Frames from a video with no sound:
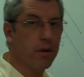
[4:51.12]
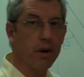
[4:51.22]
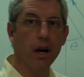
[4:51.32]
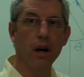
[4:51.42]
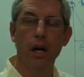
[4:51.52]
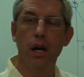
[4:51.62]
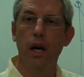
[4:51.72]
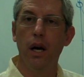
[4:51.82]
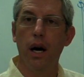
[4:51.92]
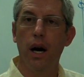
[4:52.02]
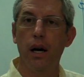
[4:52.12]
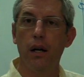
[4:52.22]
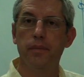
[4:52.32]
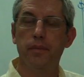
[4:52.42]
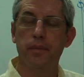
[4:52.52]
over here.
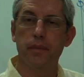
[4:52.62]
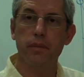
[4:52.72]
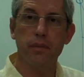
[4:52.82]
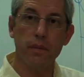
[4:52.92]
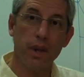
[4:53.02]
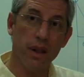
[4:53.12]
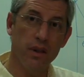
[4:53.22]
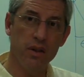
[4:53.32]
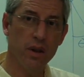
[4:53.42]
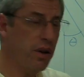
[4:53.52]
Um, this is a